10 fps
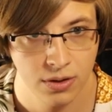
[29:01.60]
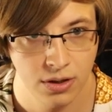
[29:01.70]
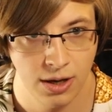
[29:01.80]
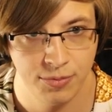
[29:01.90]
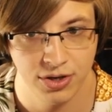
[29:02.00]

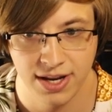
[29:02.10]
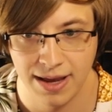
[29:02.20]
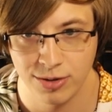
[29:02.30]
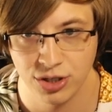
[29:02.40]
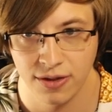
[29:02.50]
up the
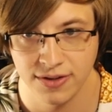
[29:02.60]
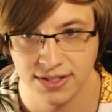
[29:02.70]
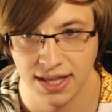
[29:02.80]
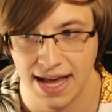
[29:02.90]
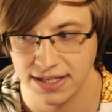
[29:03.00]
damage on
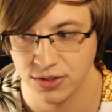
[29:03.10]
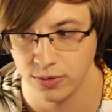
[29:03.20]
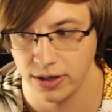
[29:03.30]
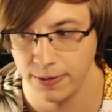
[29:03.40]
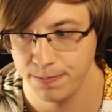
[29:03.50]
this last
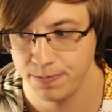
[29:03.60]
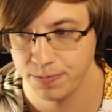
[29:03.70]
one.